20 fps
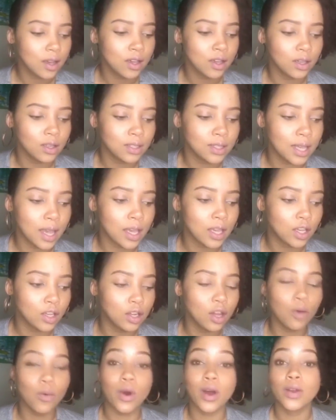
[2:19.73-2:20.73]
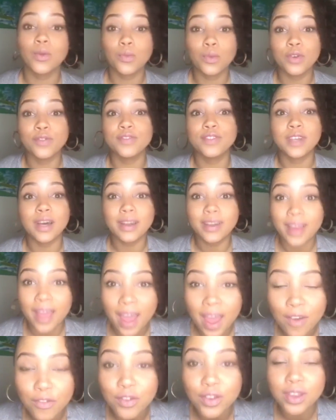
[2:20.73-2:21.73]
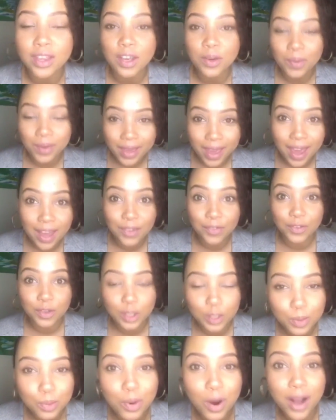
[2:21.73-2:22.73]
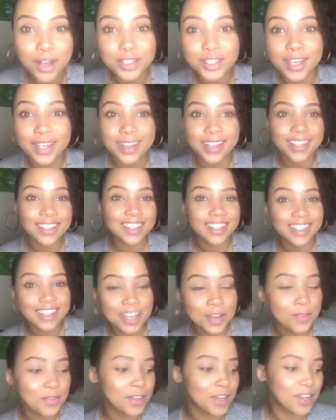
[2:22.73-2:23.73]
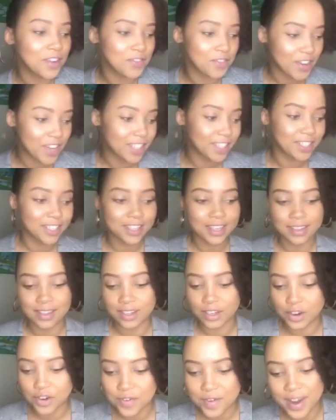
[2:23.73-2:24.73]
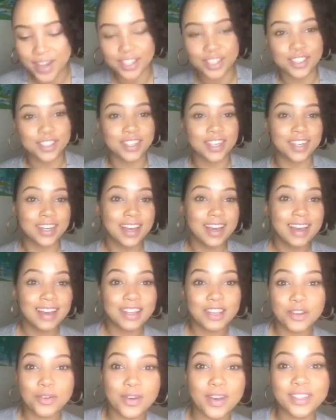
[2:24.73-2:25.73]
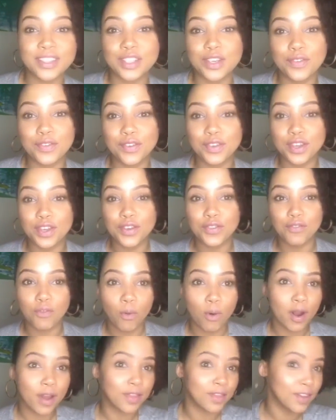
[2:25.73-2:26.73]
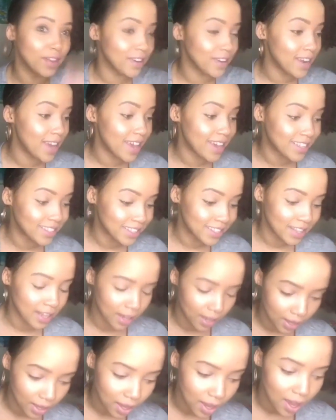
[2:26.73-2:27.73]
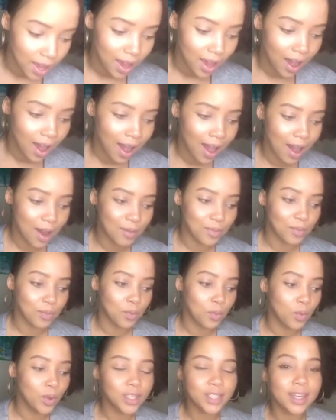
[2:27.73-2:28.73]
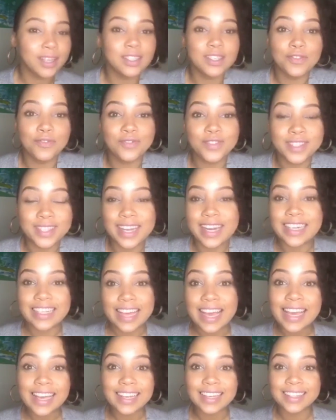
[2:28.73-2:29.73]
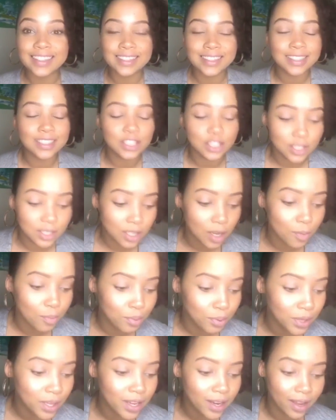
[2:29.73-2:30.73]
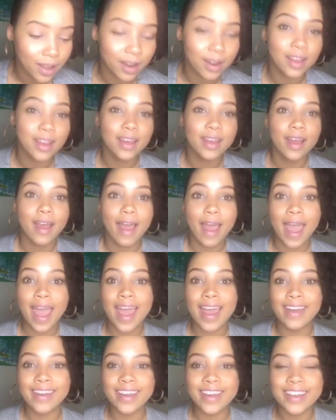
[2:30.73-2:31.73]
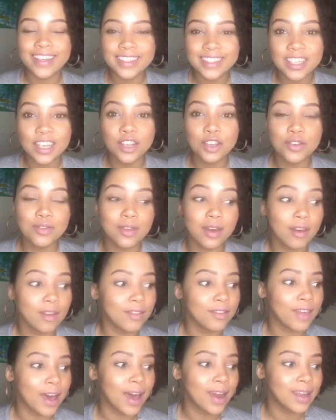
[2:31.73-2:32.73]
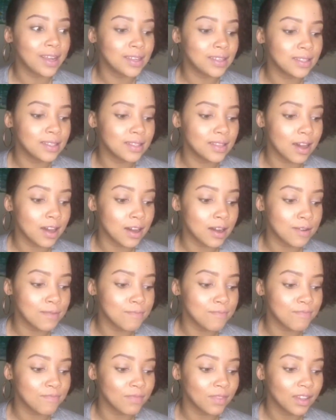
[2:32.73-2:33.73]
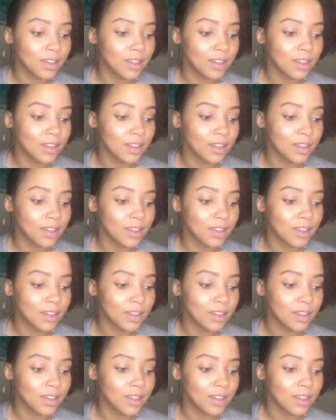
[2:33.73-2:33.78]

say, you know what, we've done everything we can for this project. Let's leave the innovation and the correction and the creativity for the next thing. Um, we just had to set a date to just complete it. And I can tell you that that is um,